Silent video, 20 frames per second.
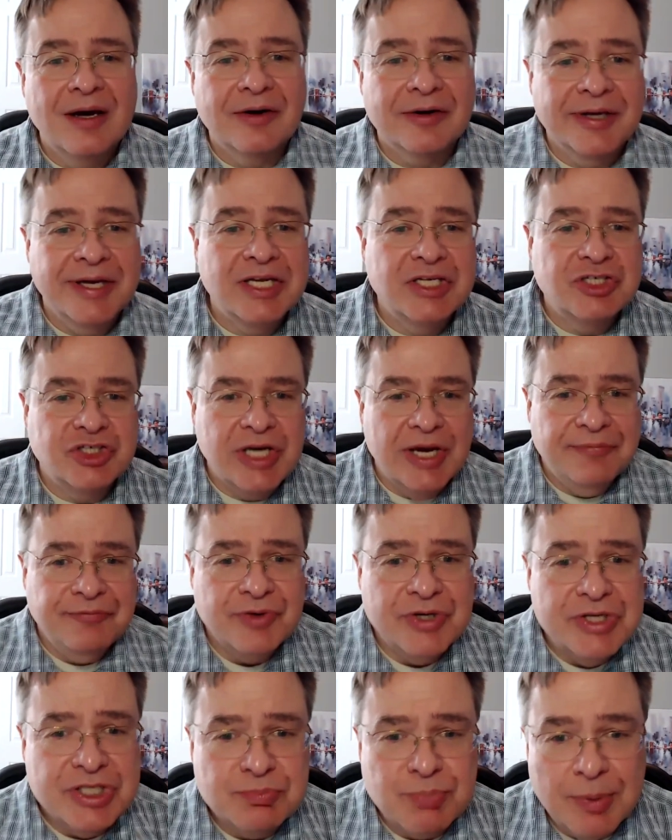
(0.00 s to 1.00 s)
Hey,
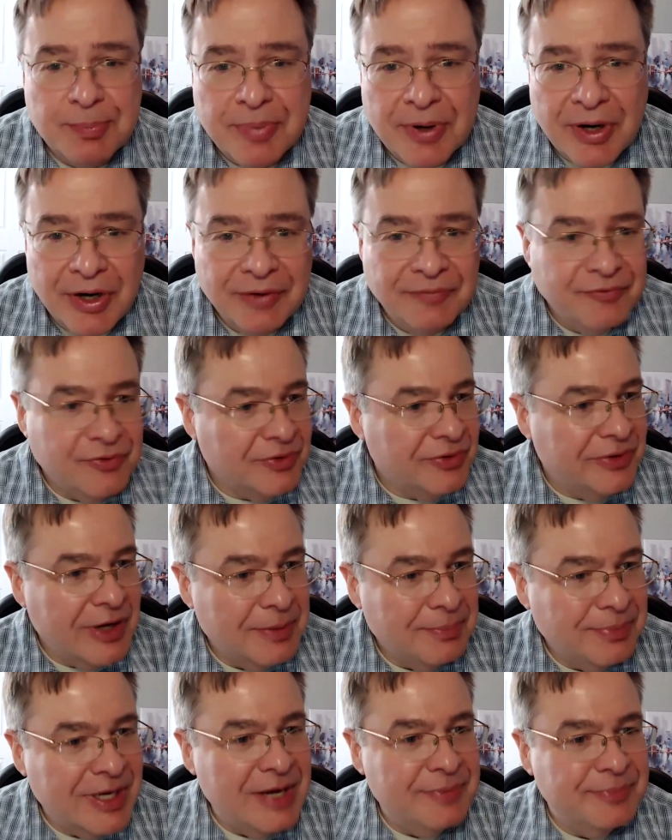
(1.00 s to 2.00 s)
Jeffrey's preparing for the
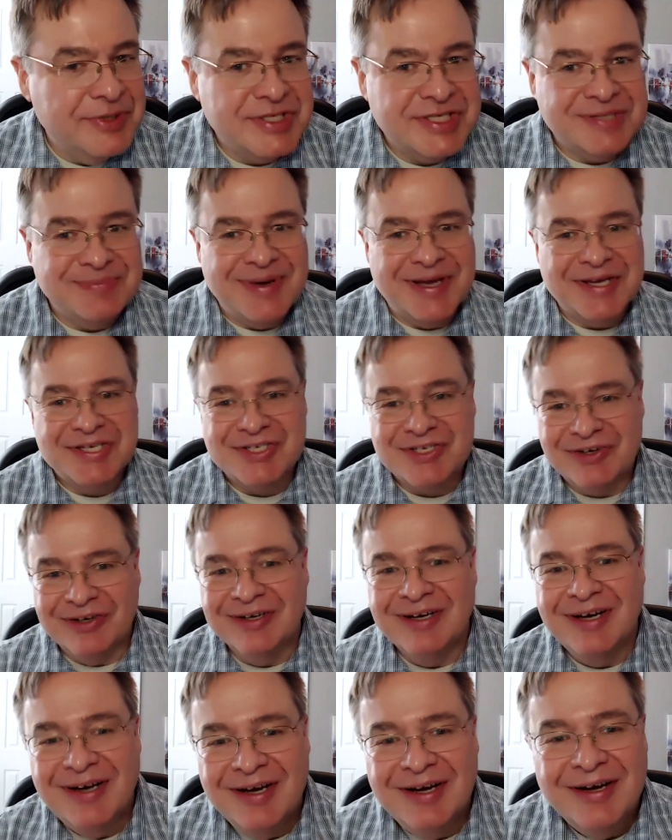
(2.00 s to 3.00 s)
upcoming semester,
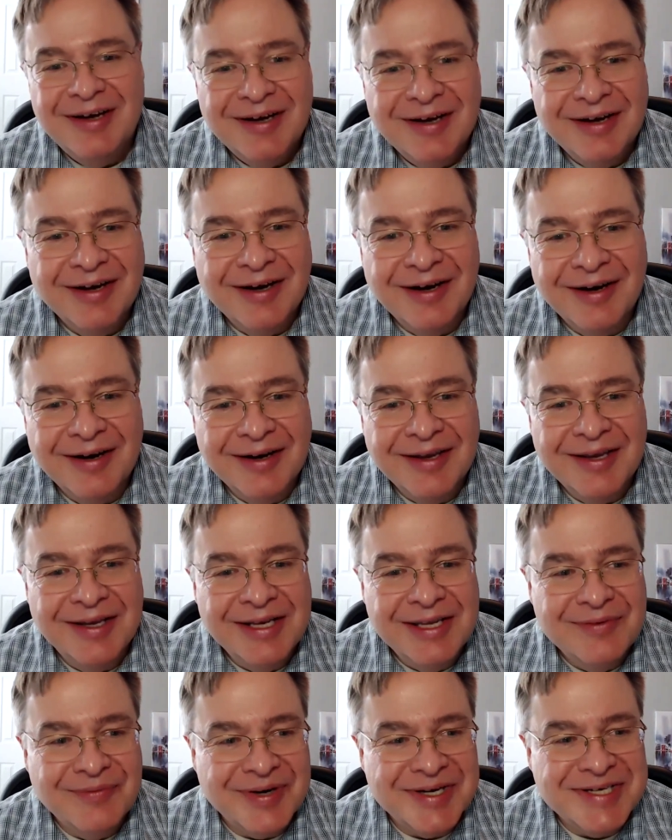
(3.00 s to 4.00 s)
and
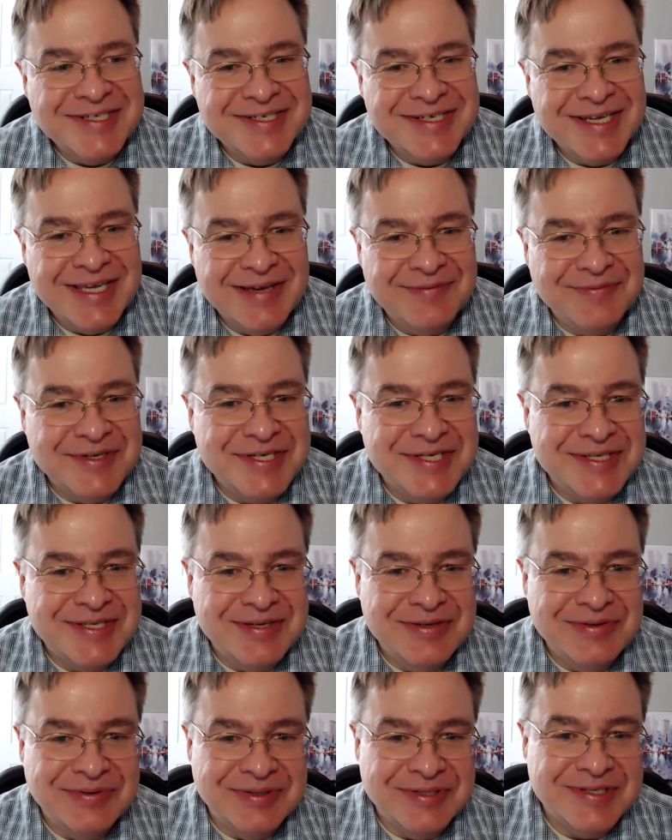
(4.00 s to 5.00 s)
he wants to give his
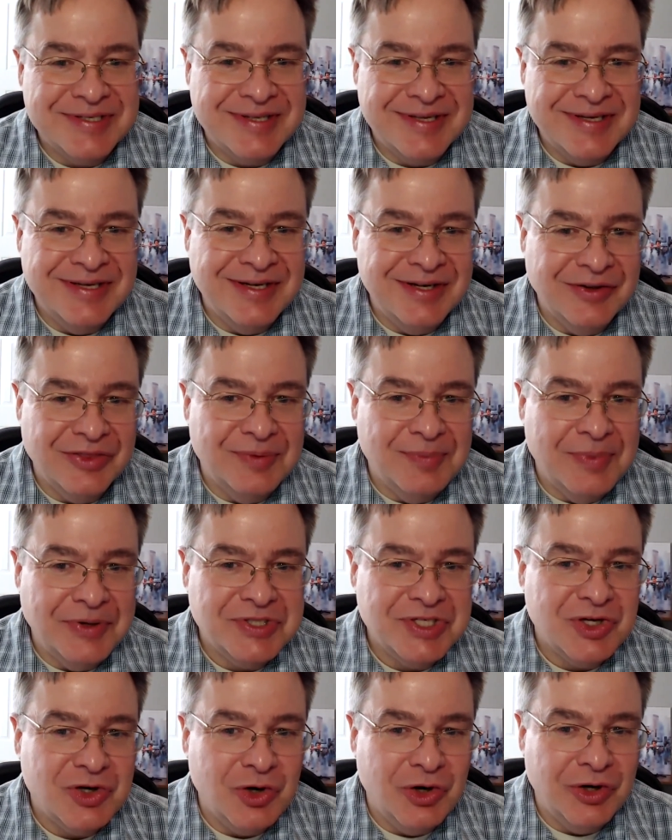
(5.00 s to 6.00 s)
students the
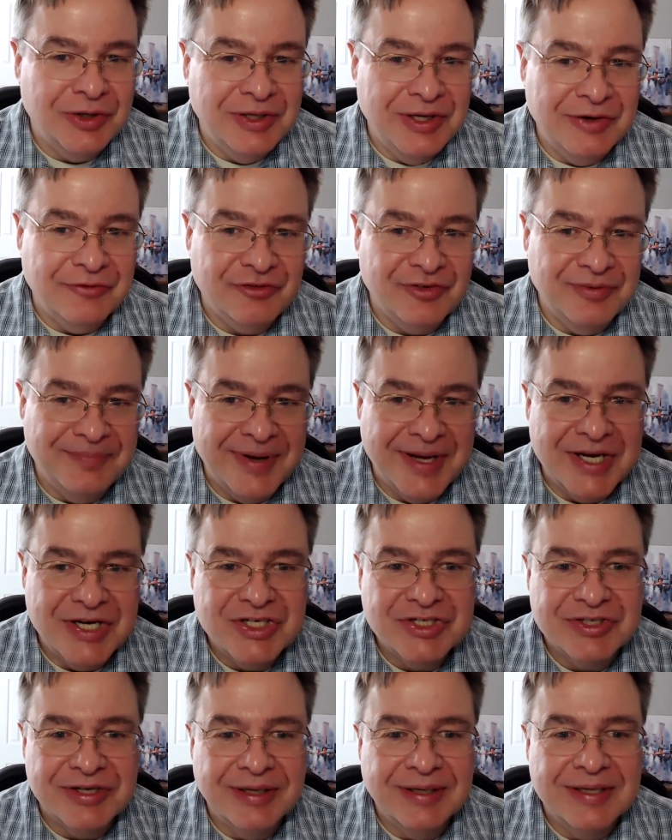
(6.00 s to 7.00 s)
most current
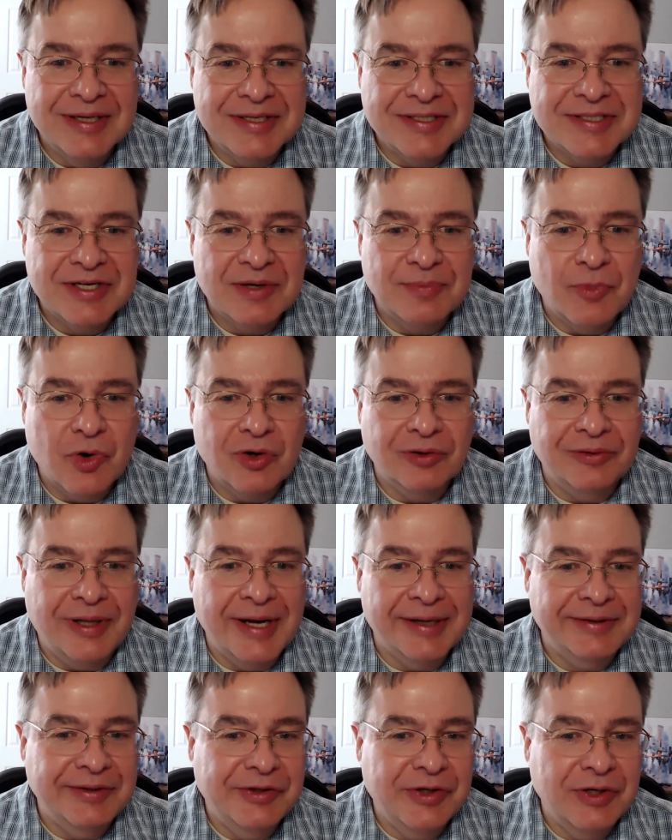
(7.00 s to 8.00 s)
information. Is there more
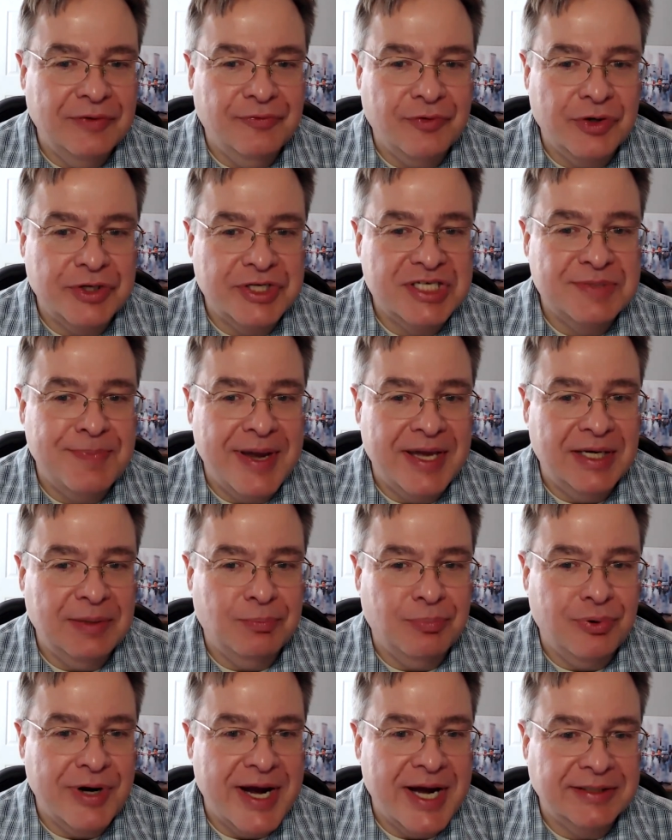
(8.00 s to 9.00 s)
likelihood for expanded
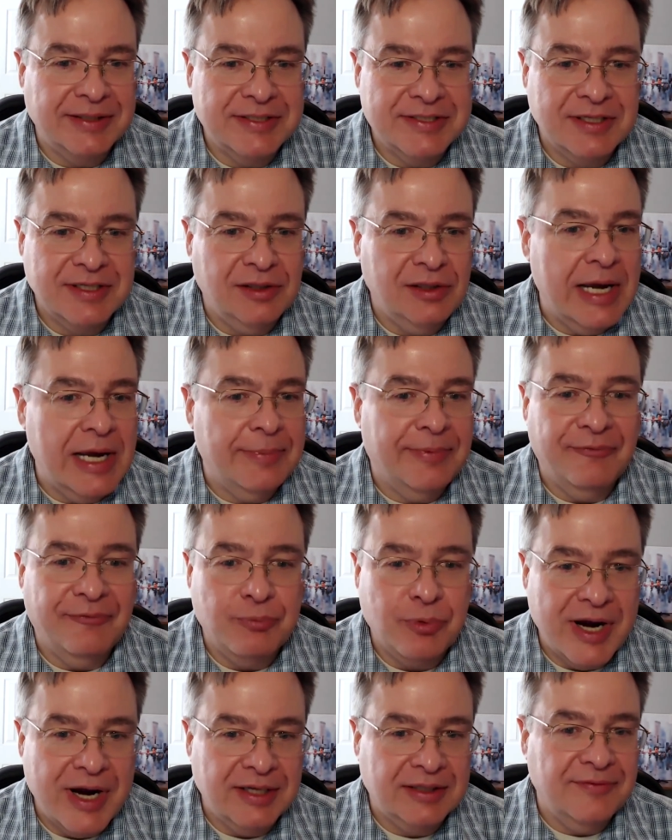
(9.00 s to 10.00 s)
practice, collaborative
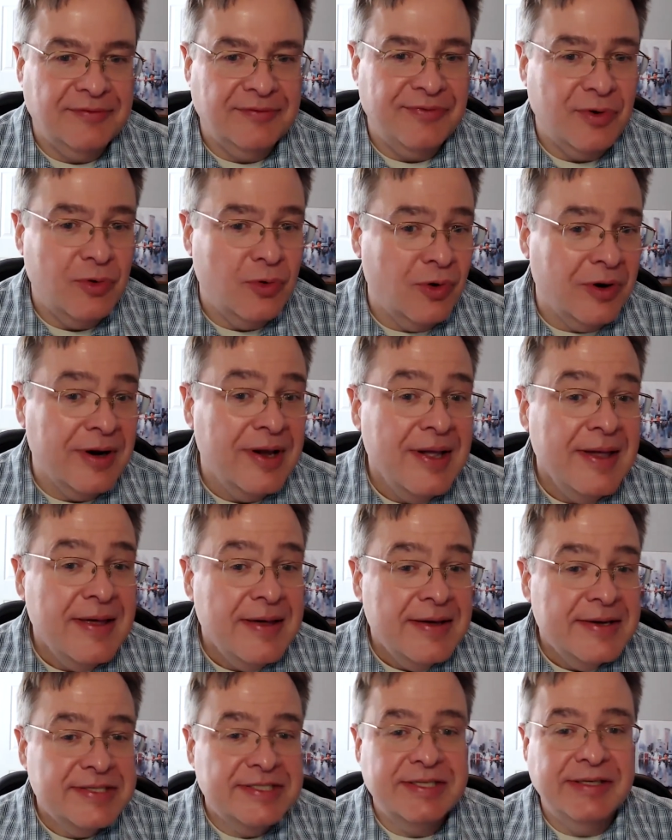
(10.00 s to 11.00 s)
practice, or
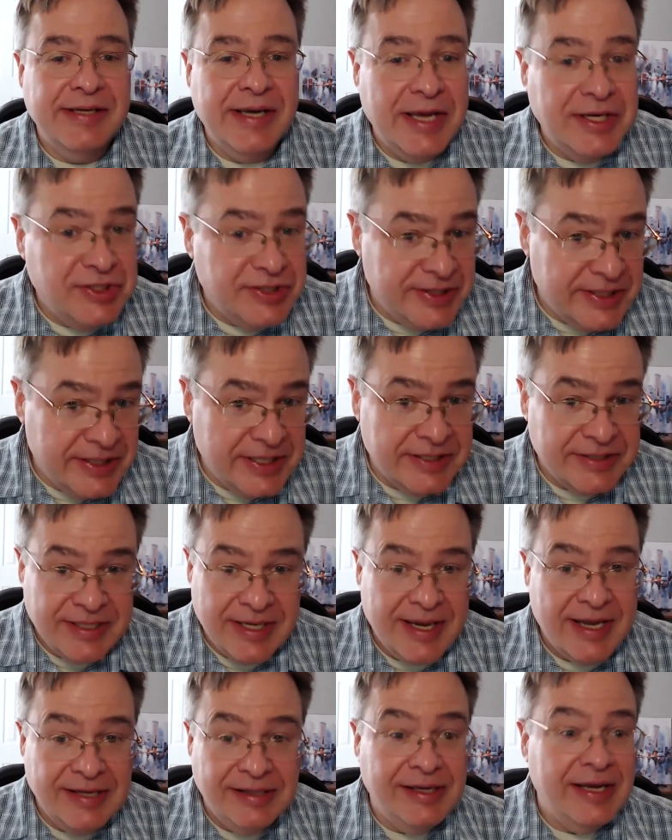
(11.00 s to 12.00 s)
CDHC's
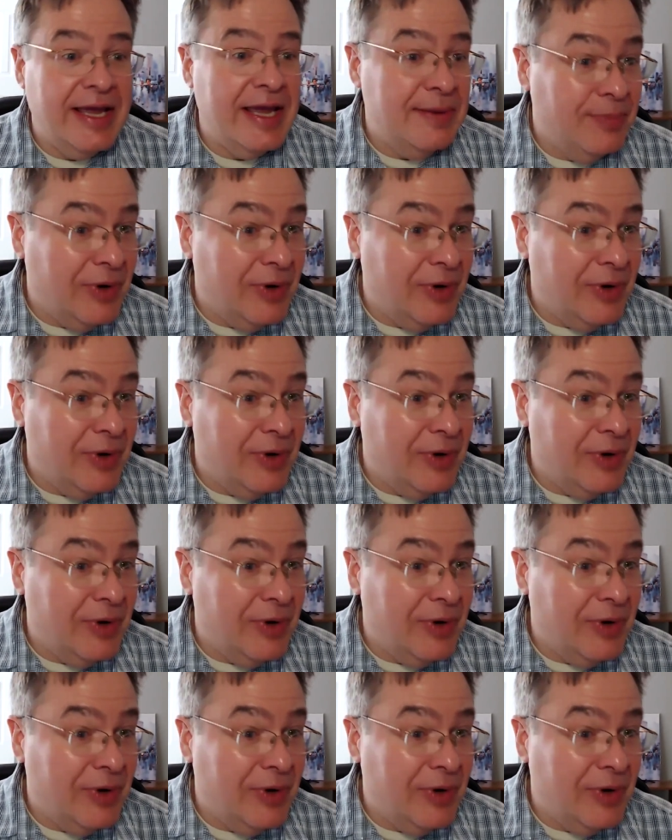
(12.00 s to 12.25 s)
ADA